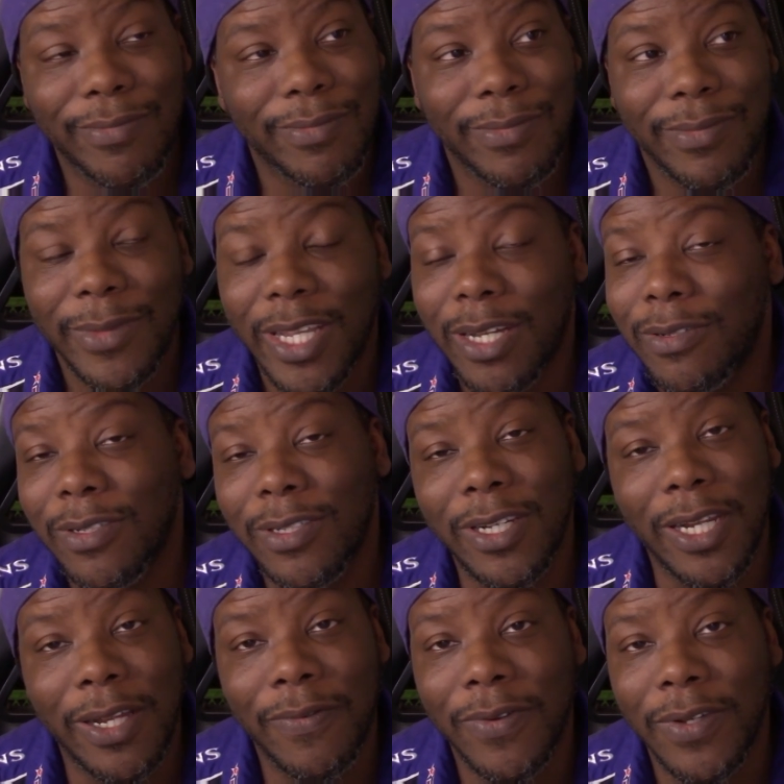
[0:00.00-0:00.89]
that was a
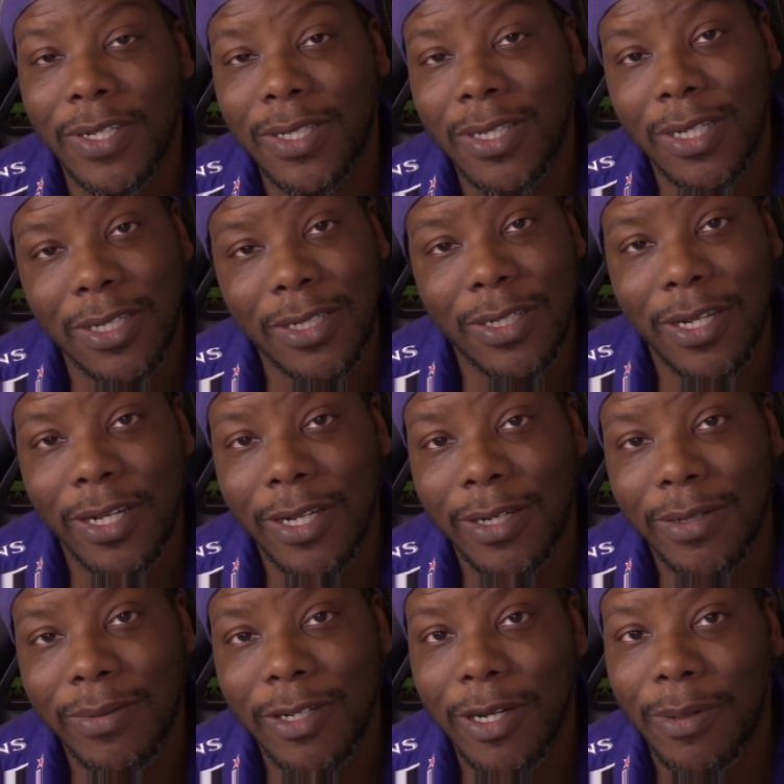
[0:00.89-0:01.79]
defense
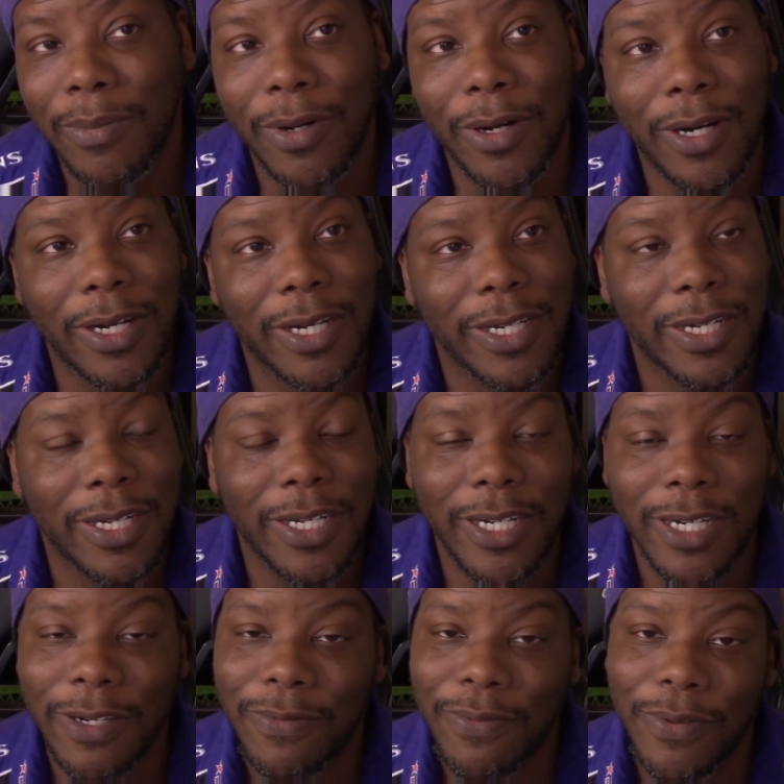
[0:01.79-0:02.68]
touchdown. Marlon
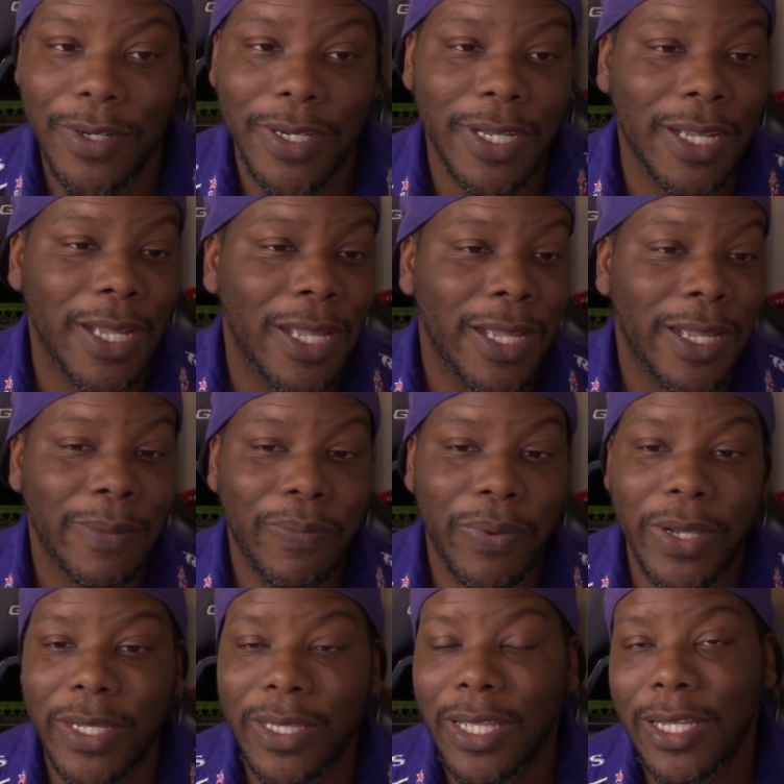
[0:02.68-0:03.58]
Humphrey
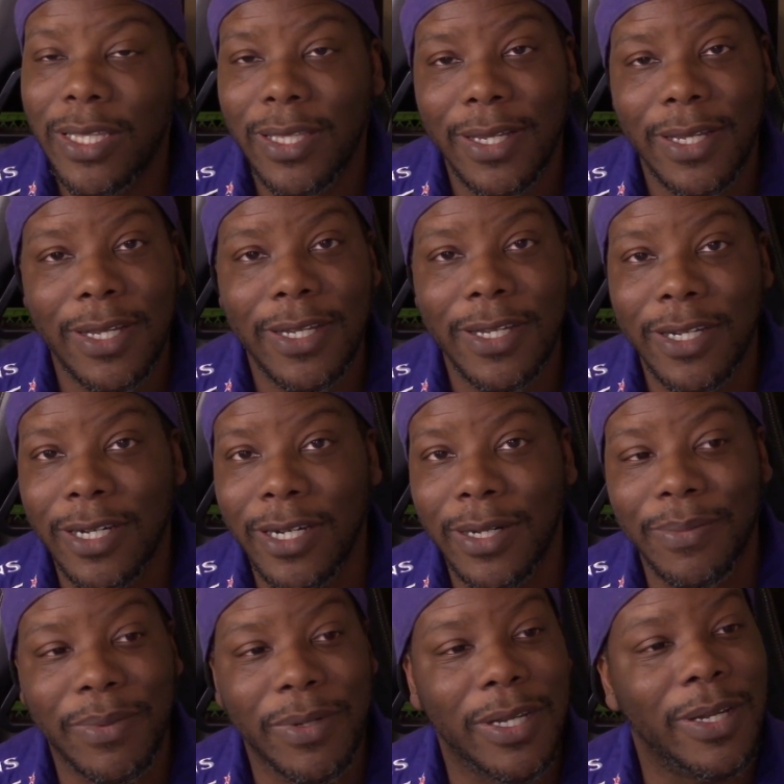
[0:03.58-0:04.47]
picked that thing
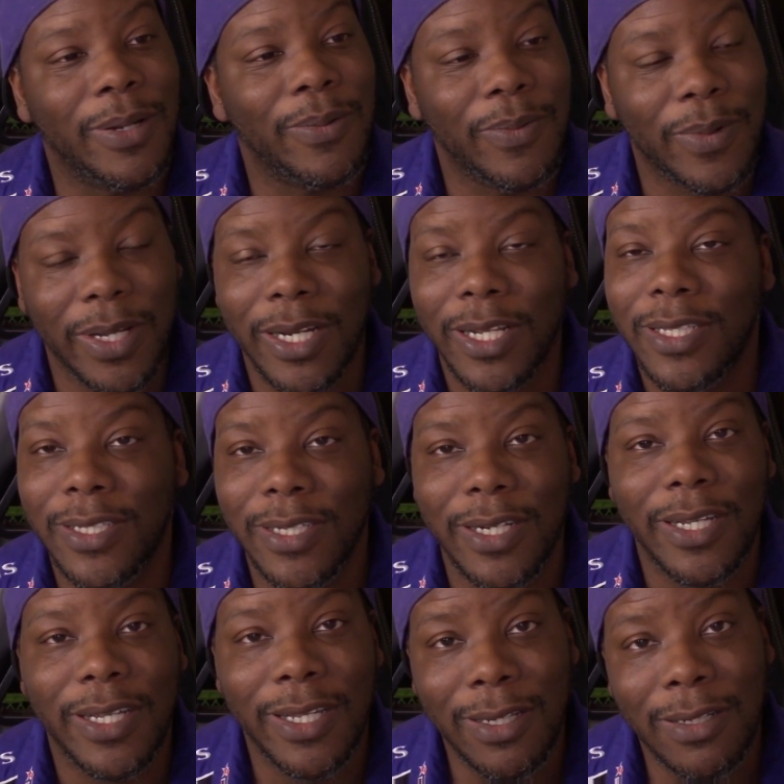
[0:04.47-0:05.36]
up and went into the
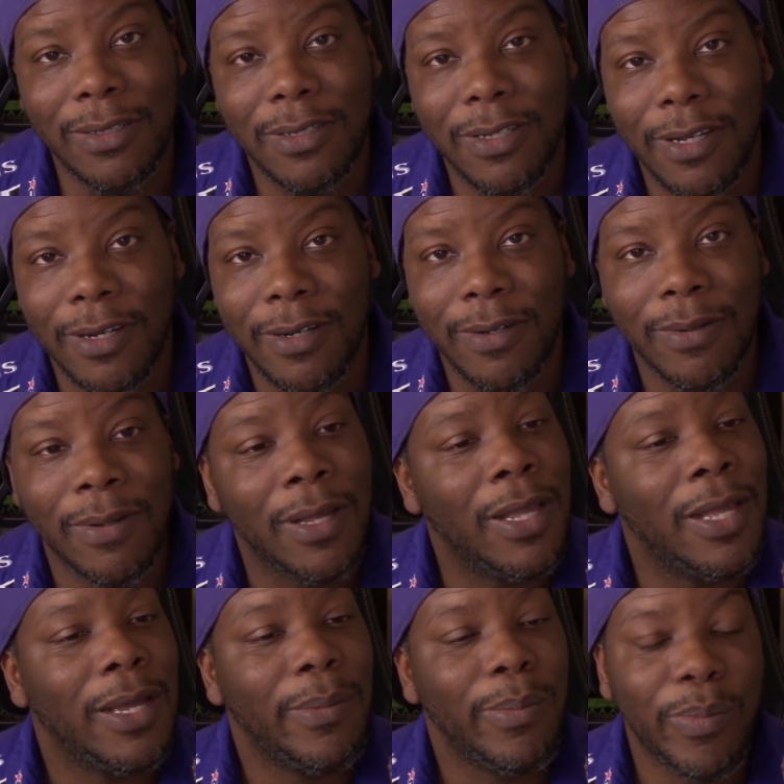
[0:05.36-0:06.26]
end zone.
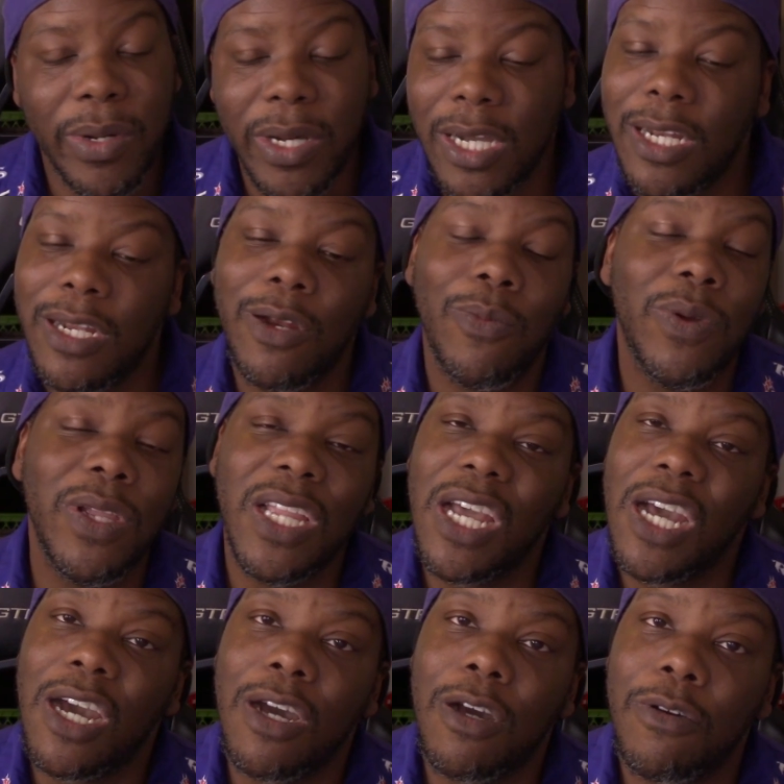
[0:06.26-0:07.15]
But we
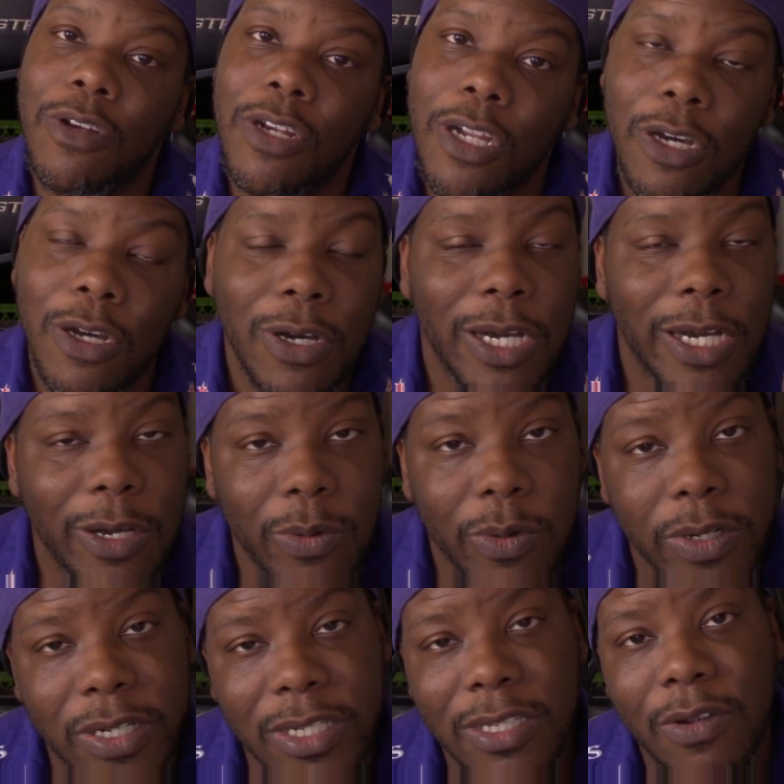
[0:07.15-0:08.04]
all know who
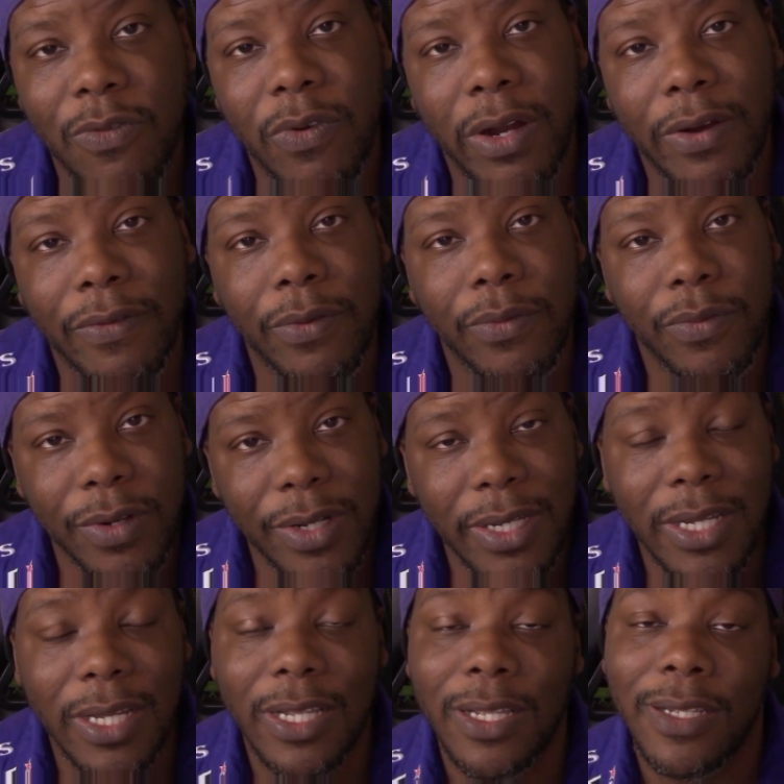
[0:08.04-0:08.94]
was the
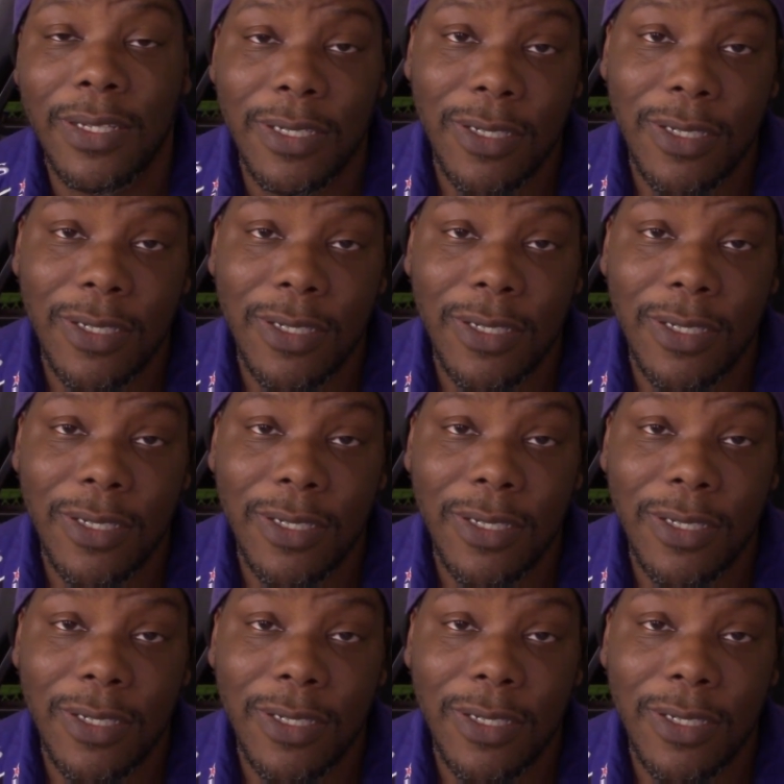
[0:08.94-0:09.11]
referee in his